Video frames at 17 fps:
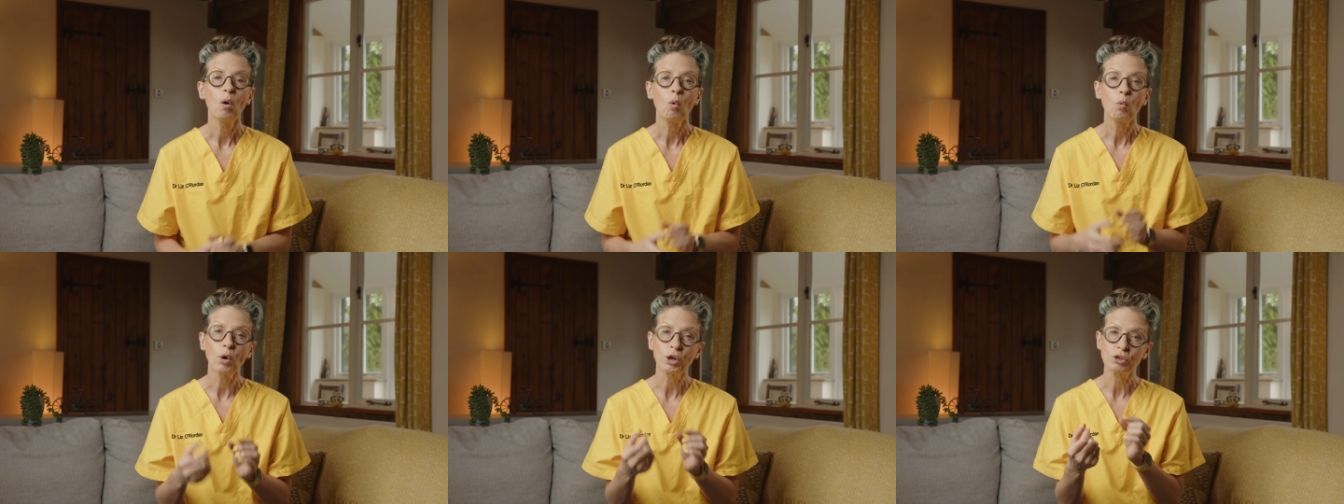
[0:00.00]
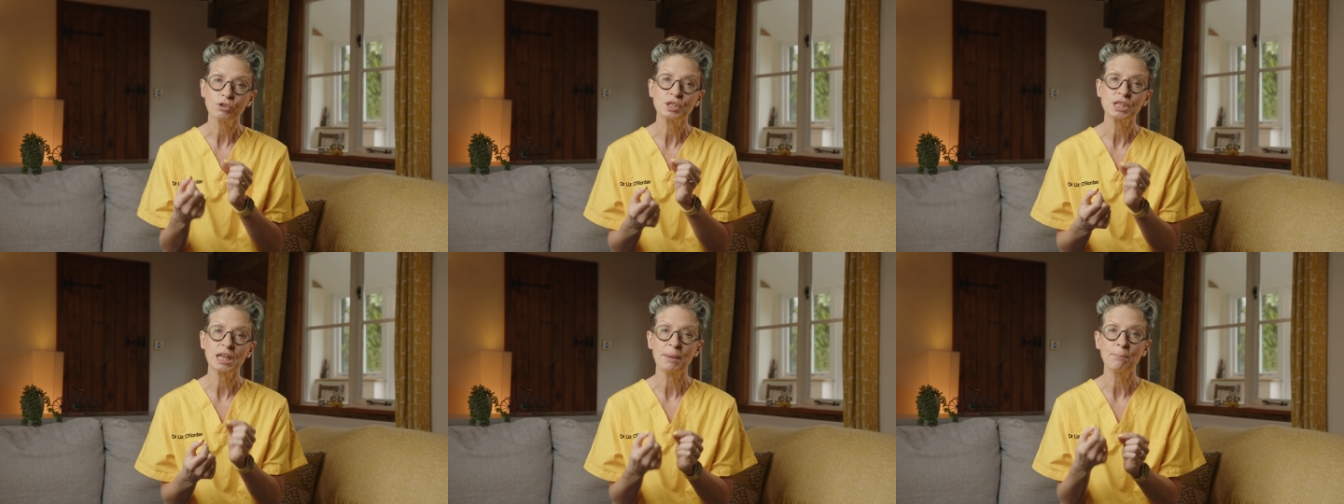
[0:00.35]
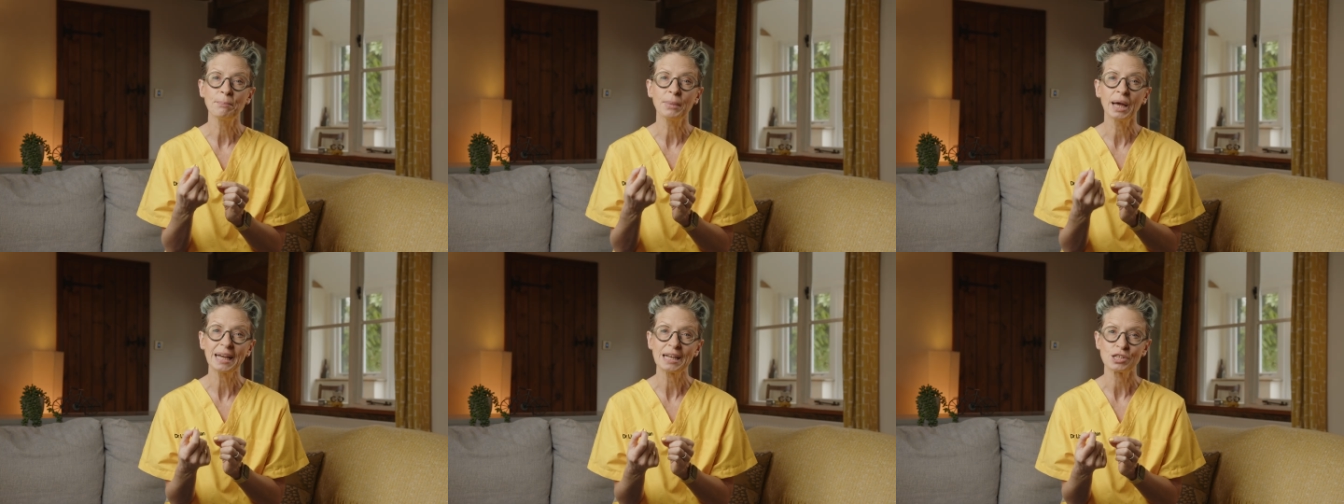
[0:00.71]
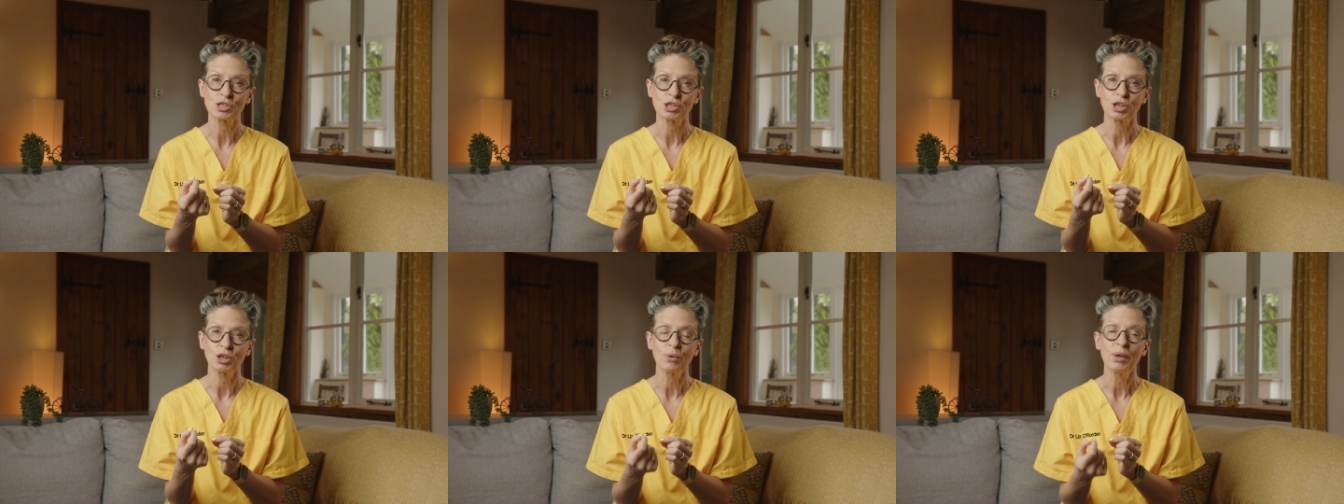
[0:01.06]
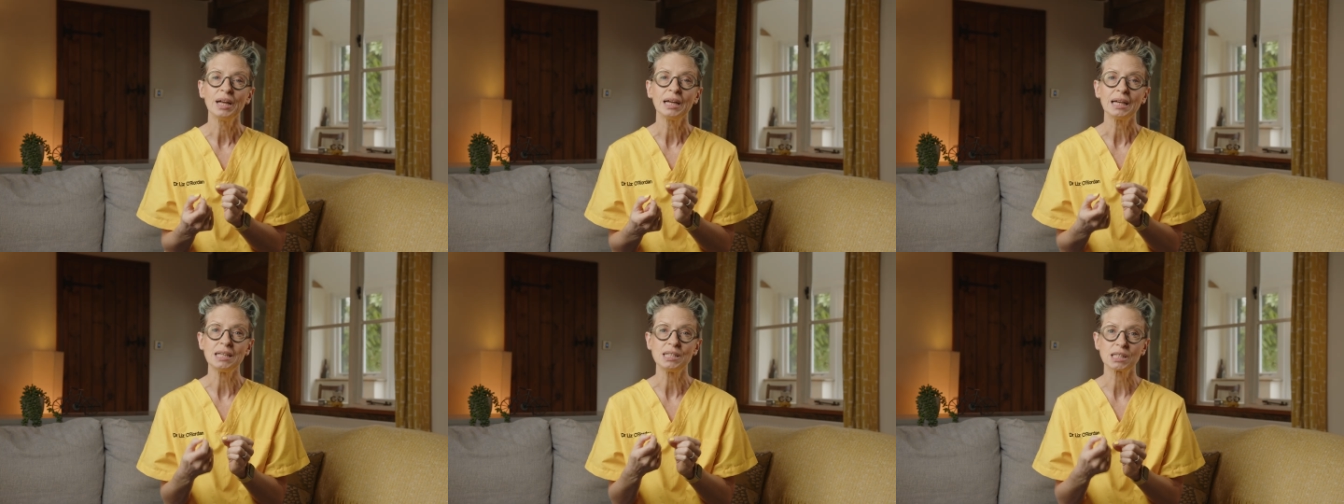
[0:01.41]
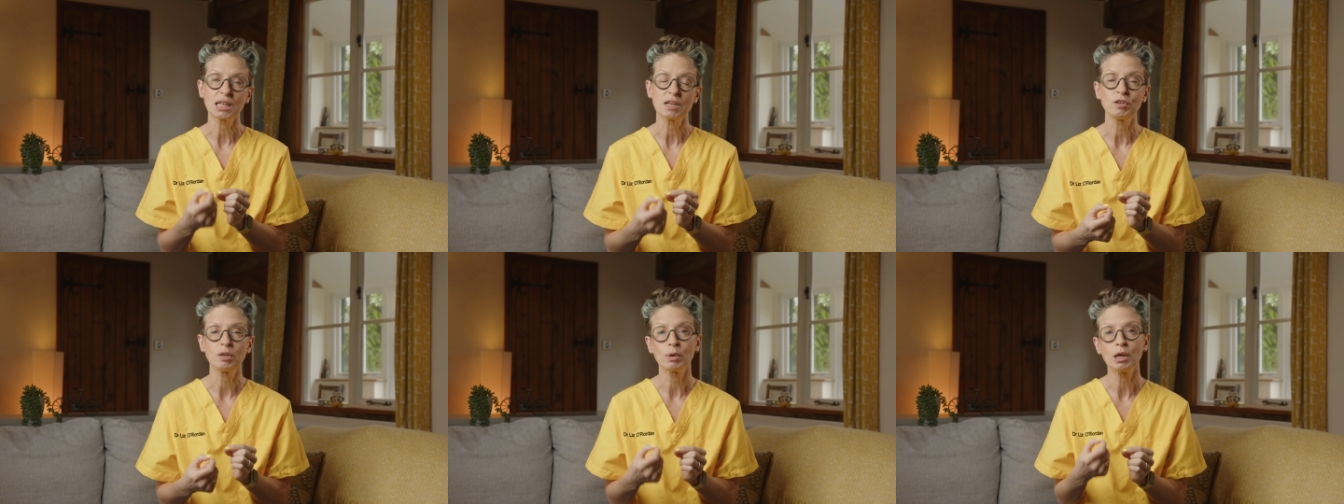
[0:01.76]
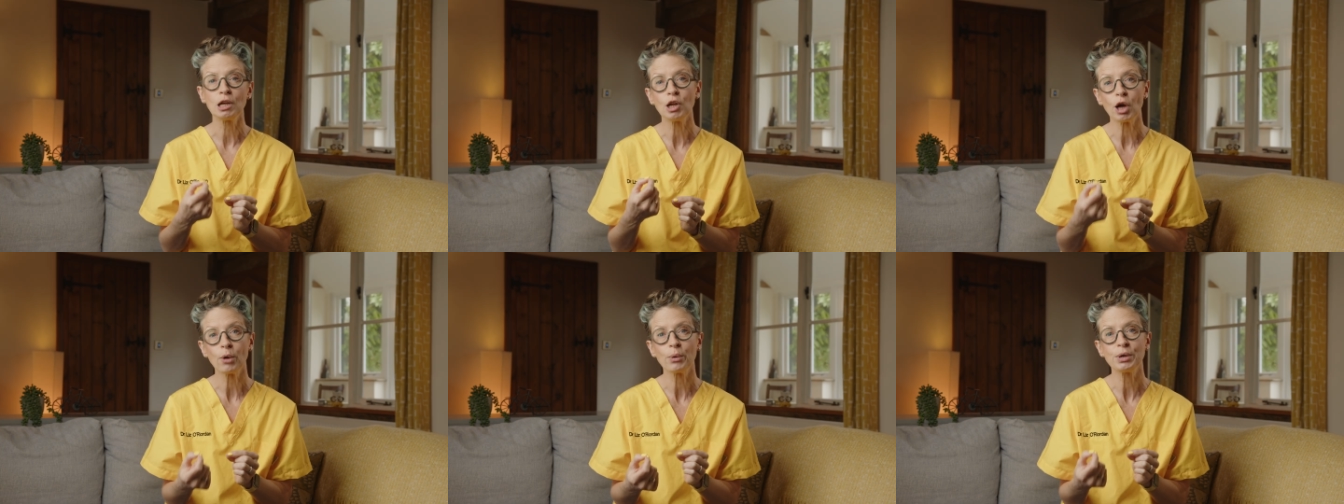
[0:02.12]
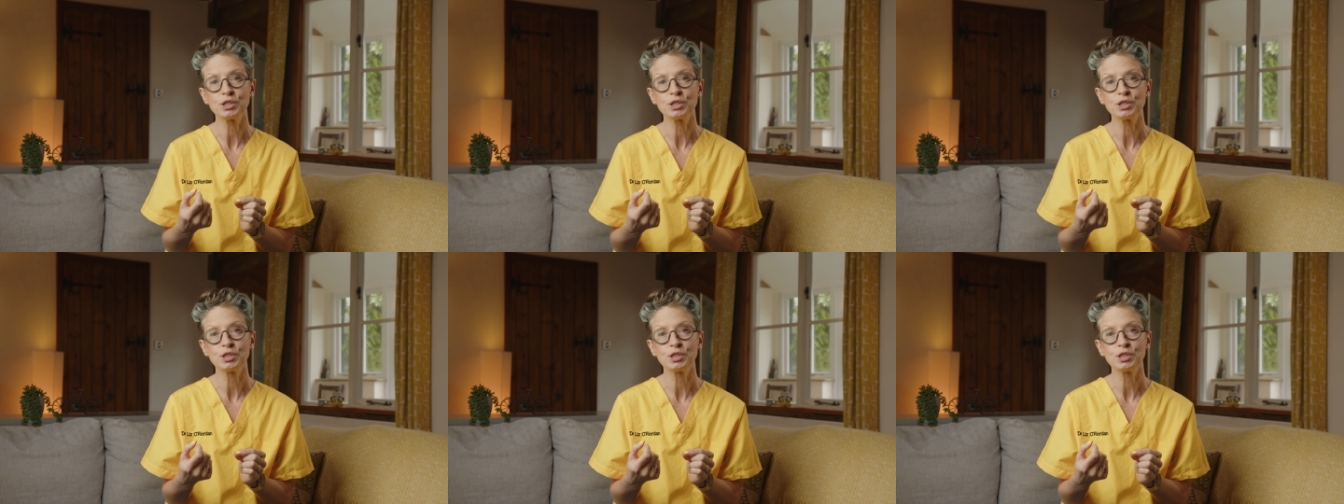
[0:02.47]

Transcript: What your team might do is give you a lower